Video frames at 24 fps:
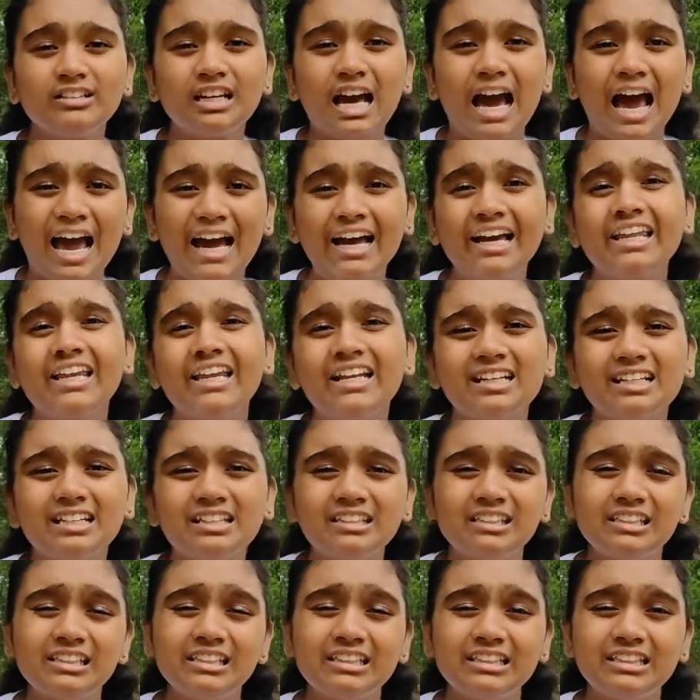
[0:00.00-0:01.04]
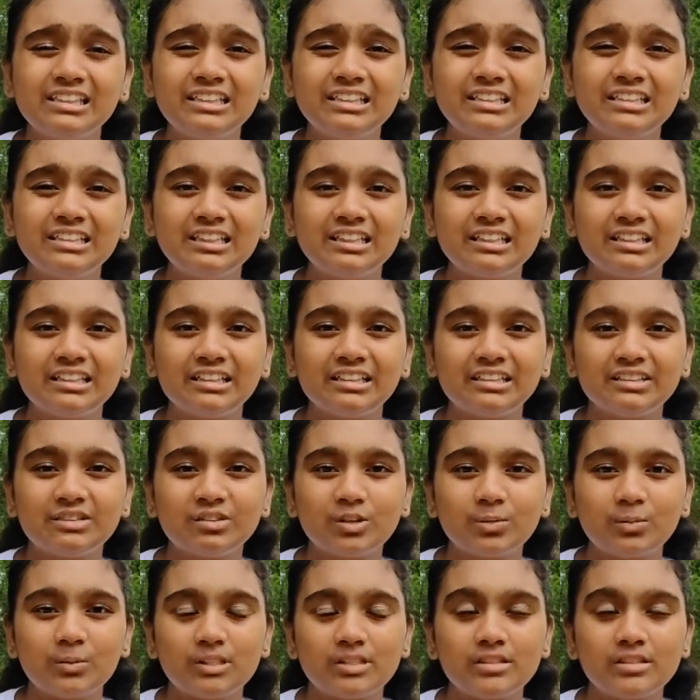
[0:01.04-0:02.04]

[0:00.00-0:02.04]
angry at the little things on my